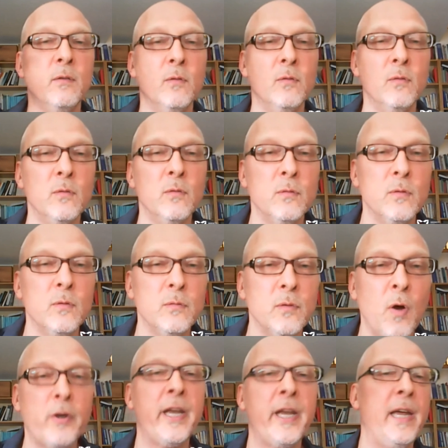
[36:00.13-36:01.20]

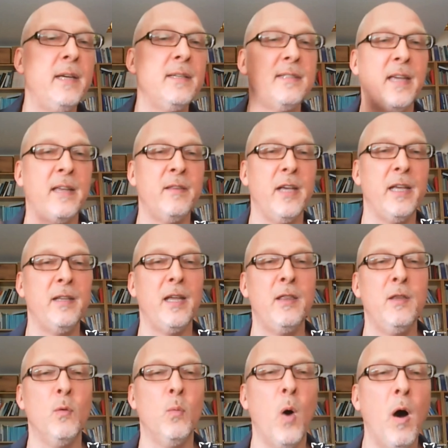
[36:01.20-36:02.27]
knockings in, in, in
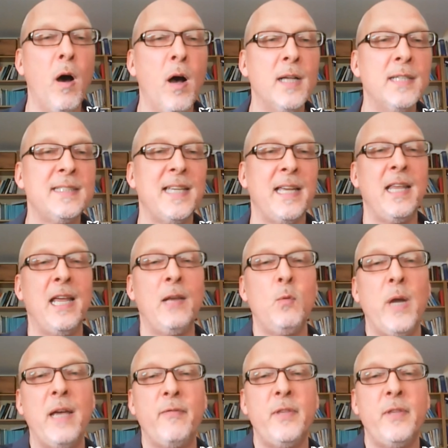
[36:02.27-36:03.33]
the walls, and then
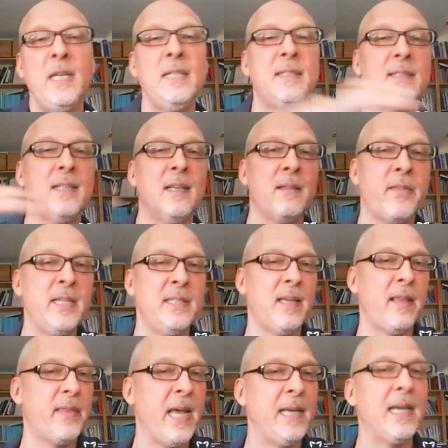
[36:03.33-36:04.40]
we have these, uh, this
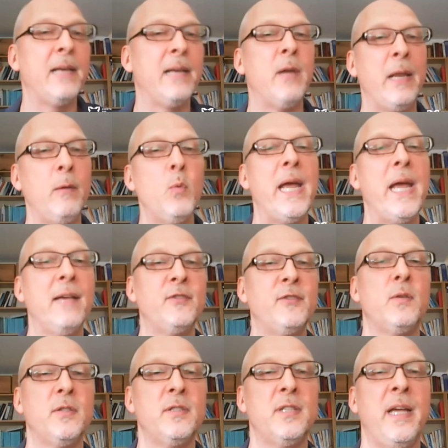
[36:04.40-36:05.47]
and that, and then we have, so
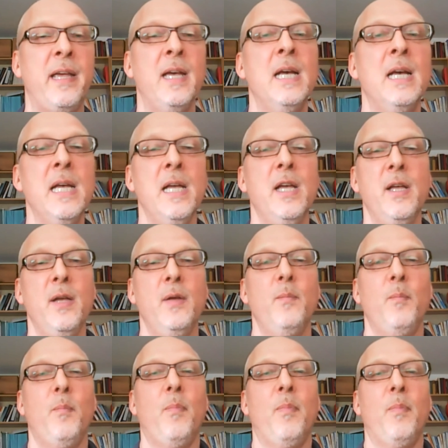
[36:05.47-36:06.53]
to say,
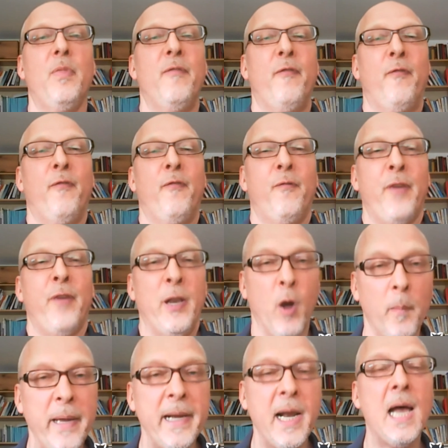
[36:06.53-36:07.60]
the
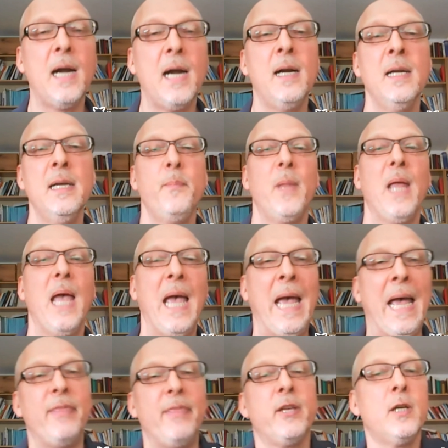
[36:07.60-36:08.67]
phenomena,
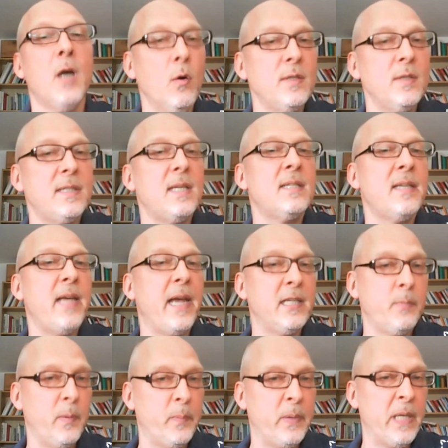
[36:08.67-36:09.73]
and the ghost is the
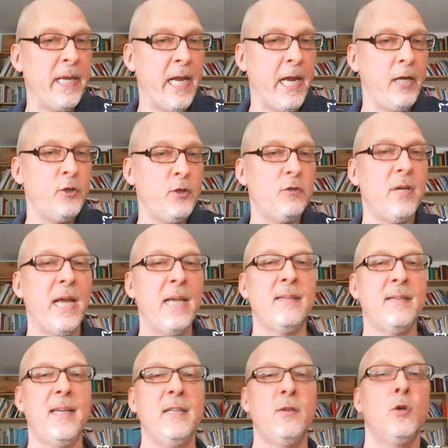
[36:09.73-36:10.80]
explanation
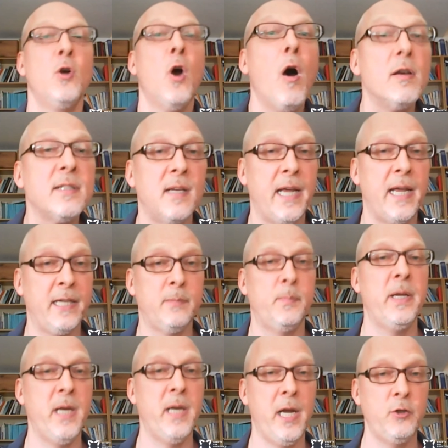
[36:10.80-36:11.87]
as, as a causal
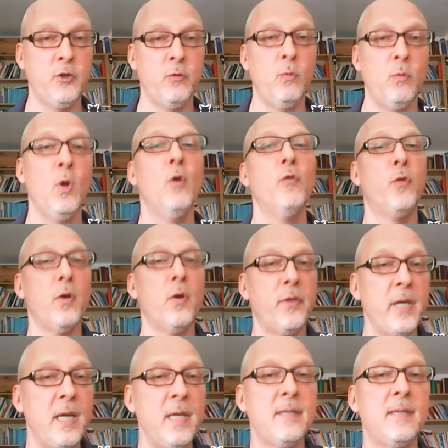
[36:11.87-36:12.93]
explanation for
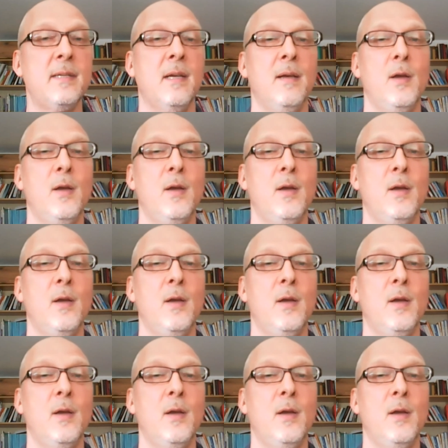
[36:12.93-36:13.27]
these